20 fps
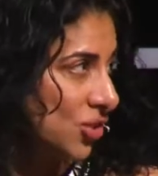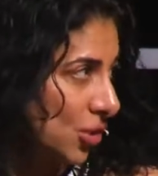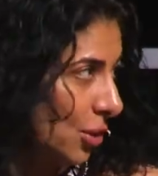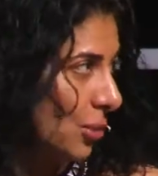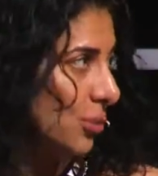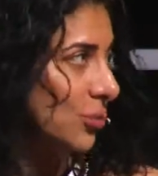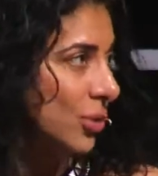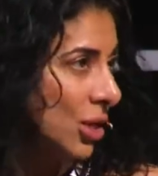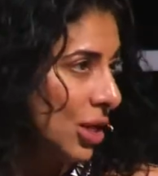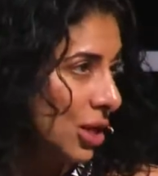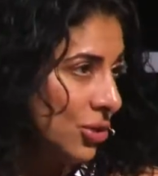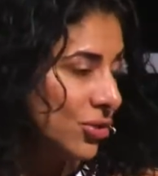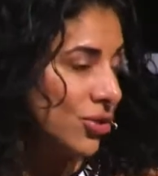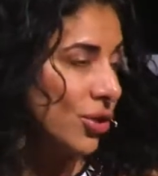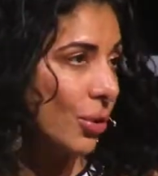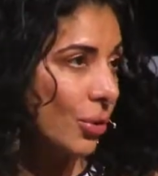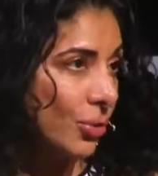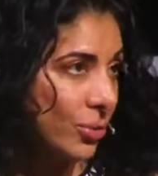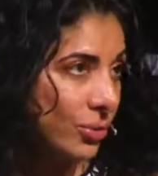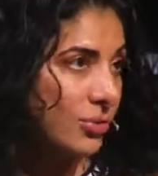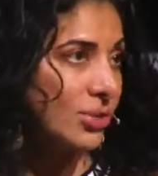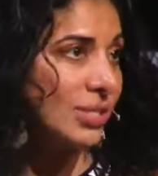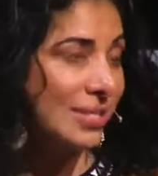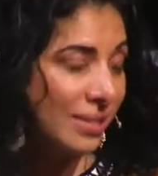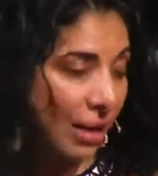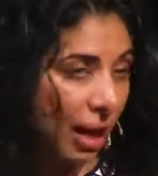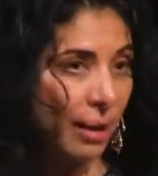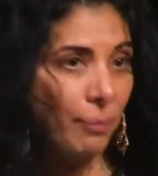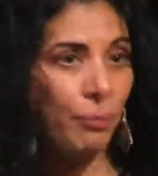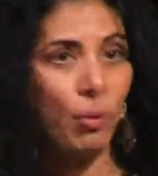so
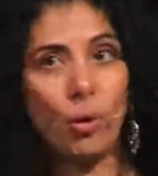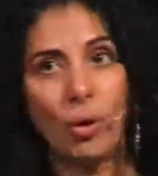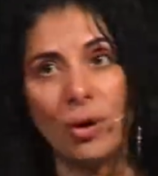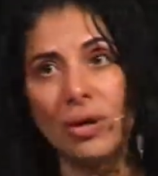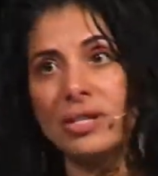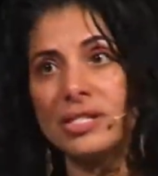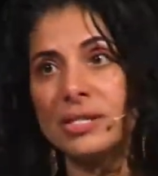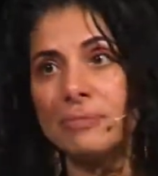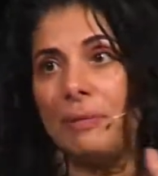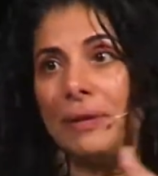cyborgs.